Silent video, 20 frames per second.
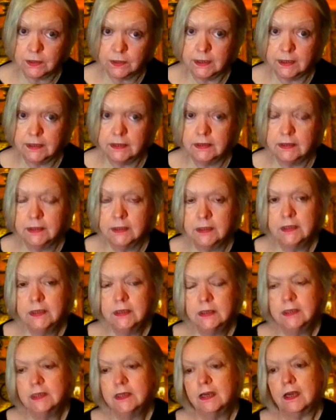it, okay?
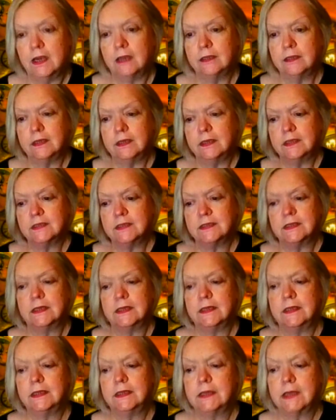And then it's
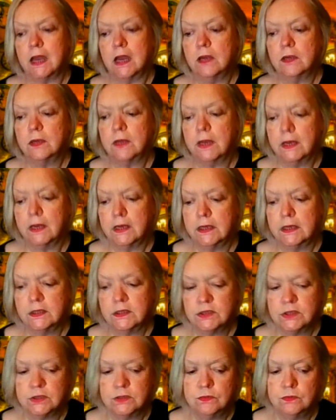like,
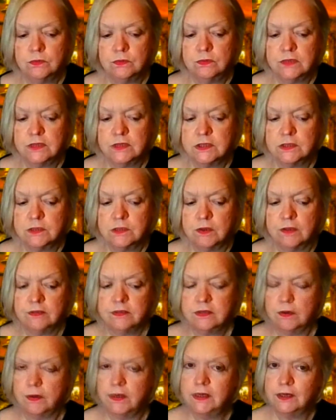okay, she, this is
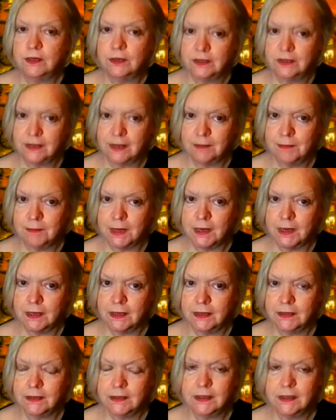what's going on in their
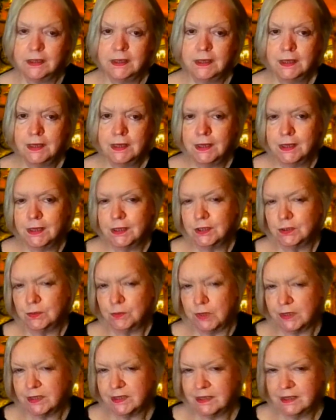mind.
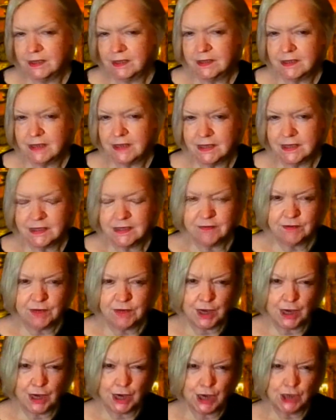She worked in
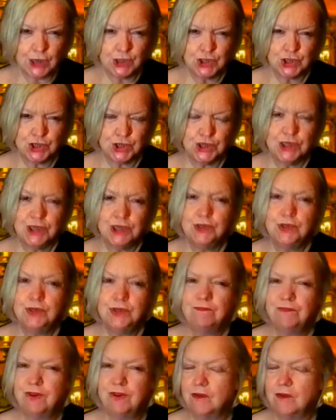intensive care.
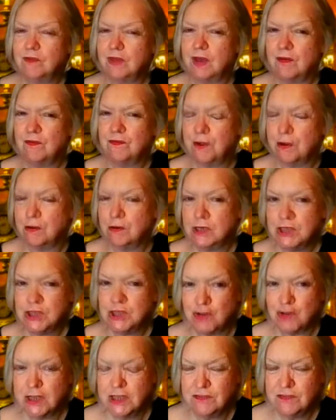She found that very
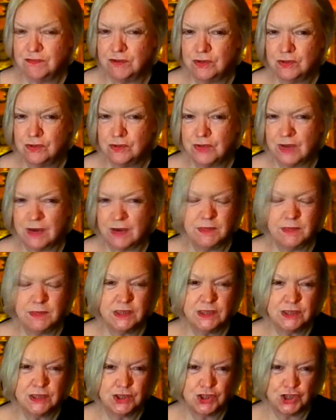stressful. That
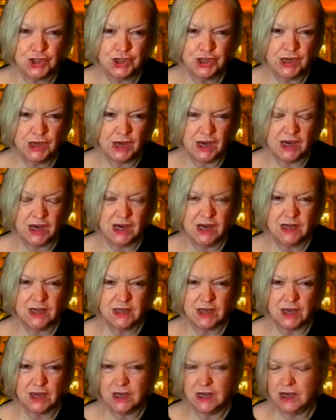means that she
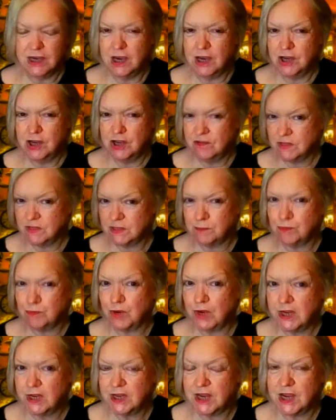had a, a nervous
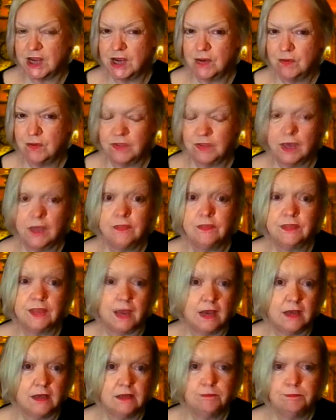breakdown that,
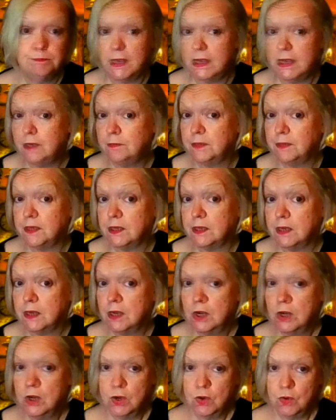that
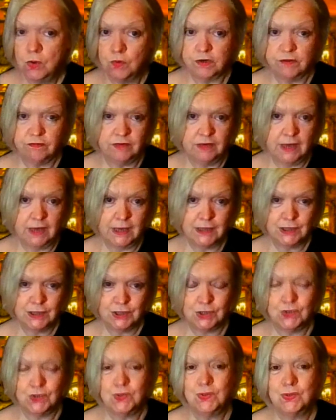maybe would have
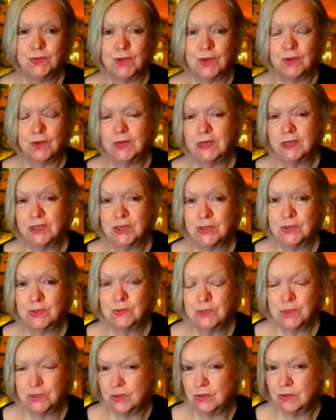led to going
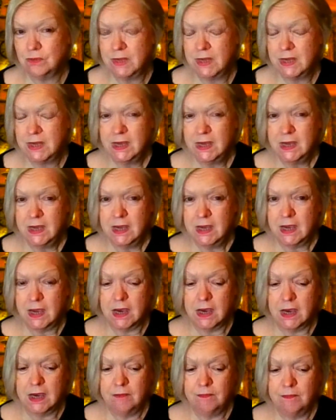to some,
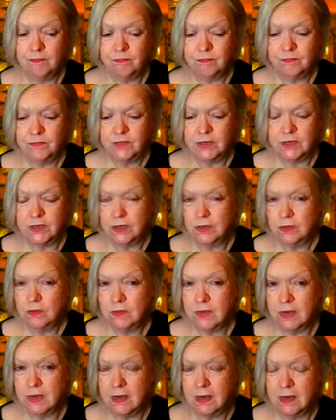um, you
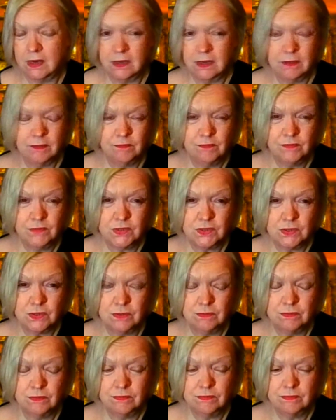know, uh,
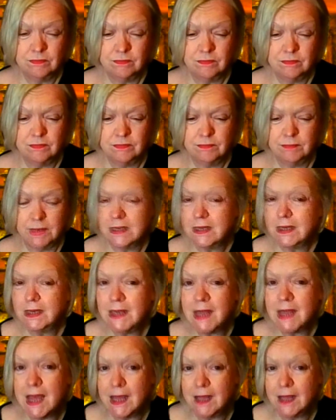some
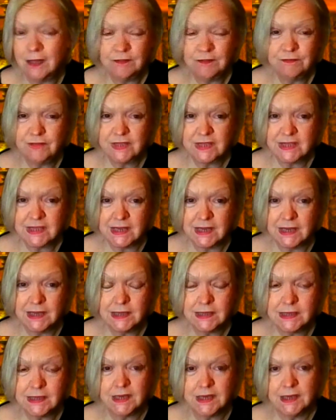mental health
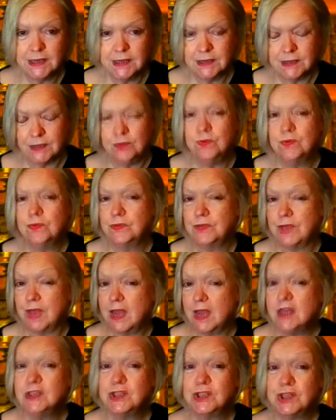facility that
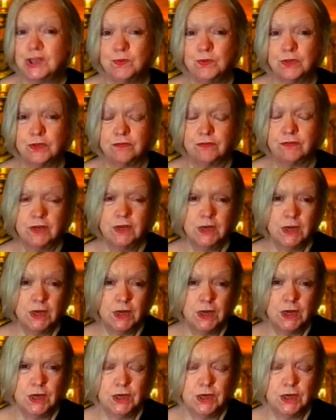then she would have